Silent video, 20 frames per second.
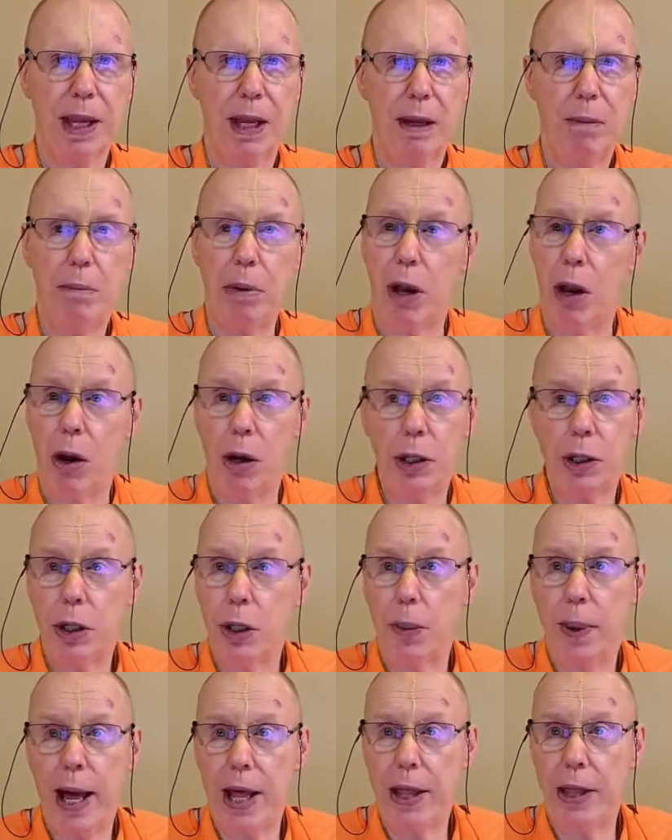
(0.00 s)
belong to
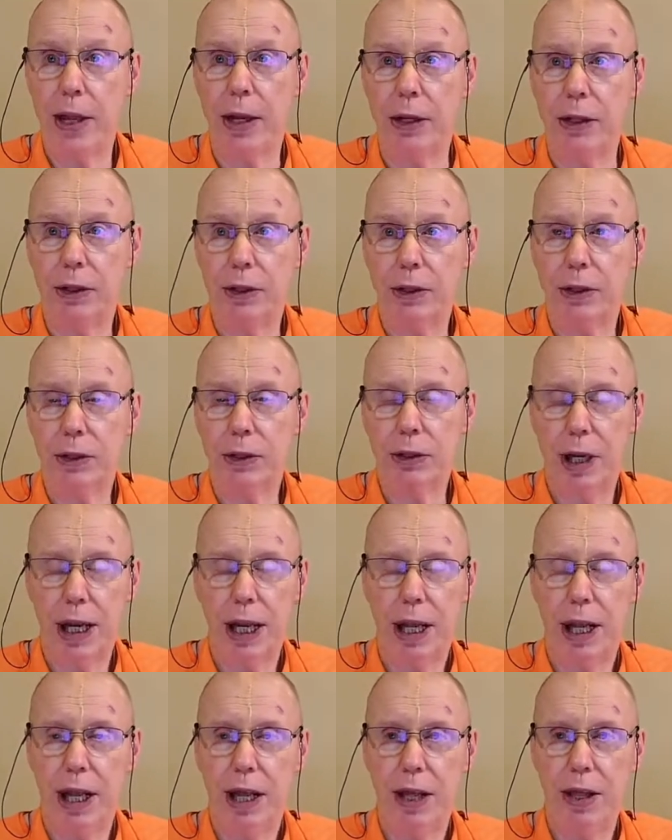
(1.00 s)
others,
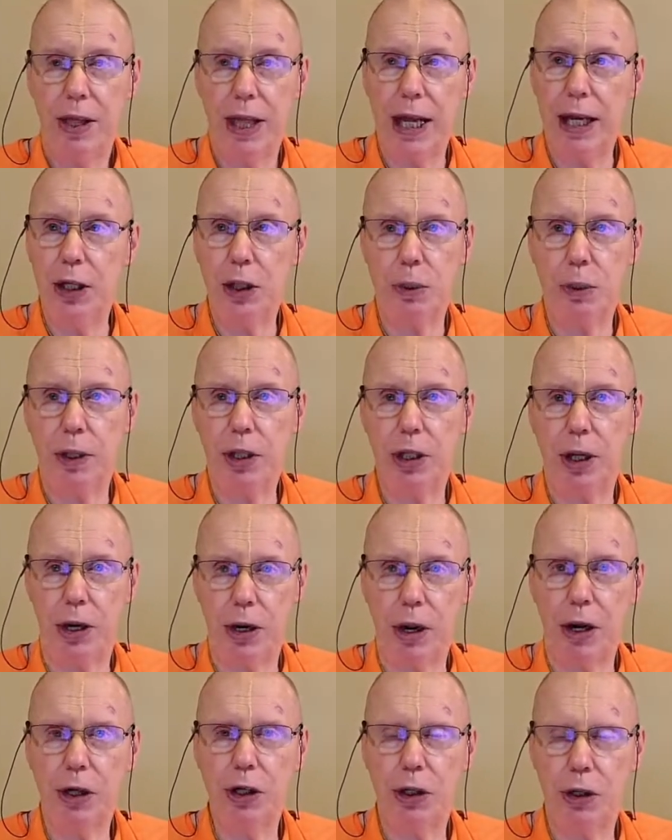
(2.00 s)
things which are
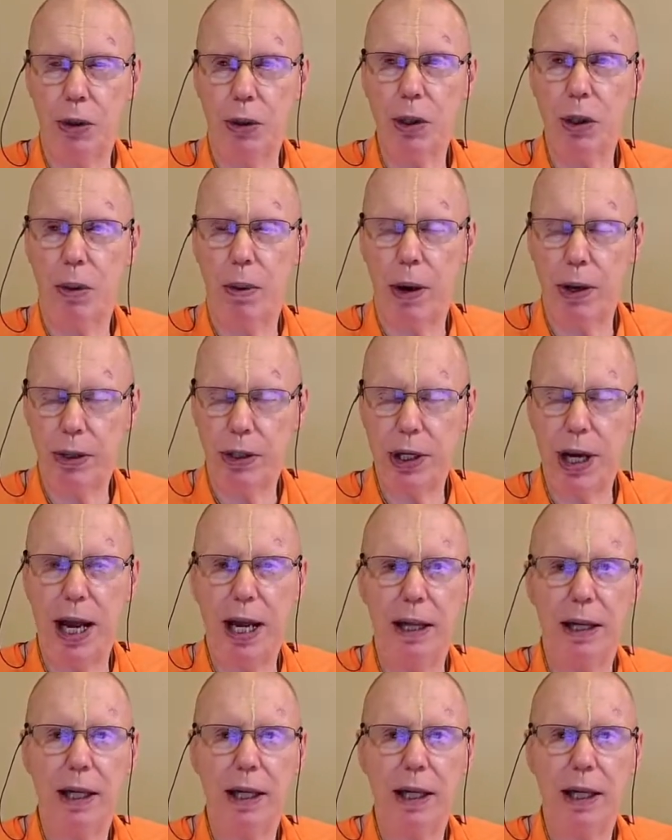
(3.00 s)
not your quota.